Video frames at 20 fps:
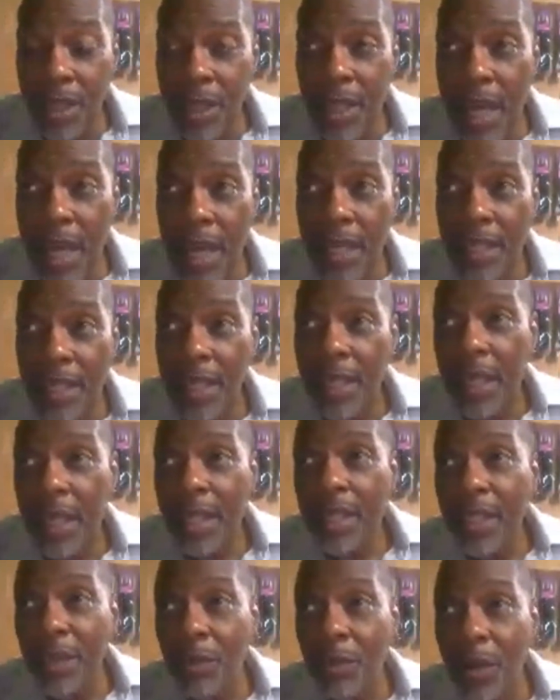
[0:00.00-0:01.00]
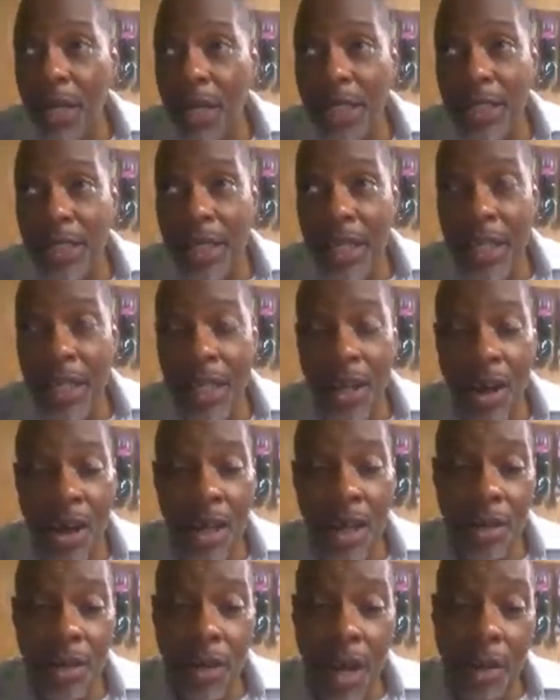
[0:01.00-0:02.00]
sacked, the way they said in the
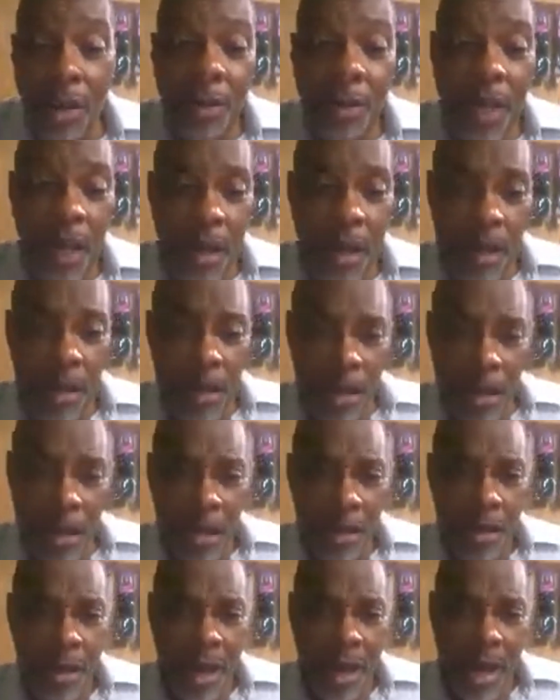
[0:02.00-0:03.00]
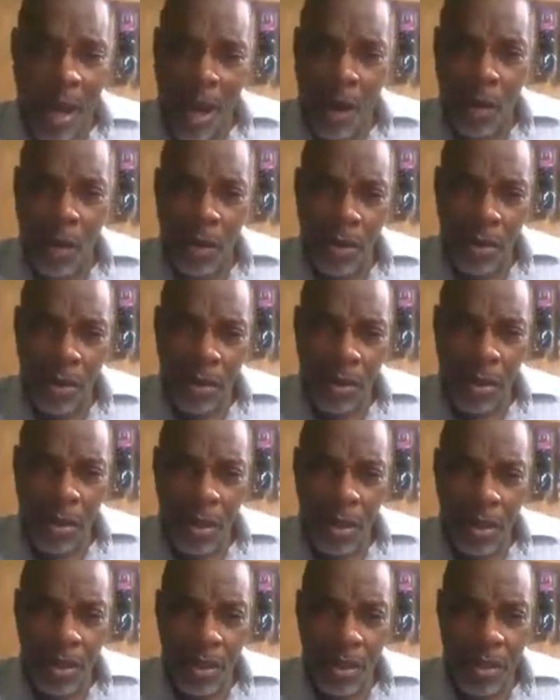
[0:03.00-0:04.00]
article, I was like, how?
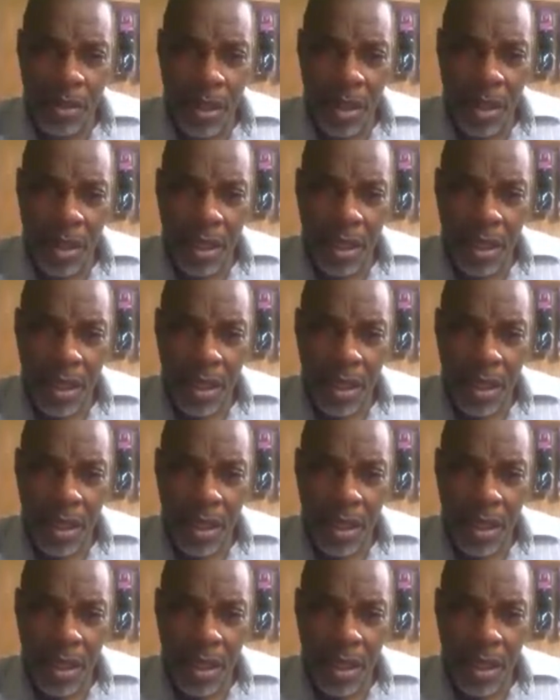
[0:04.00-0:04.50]
You see?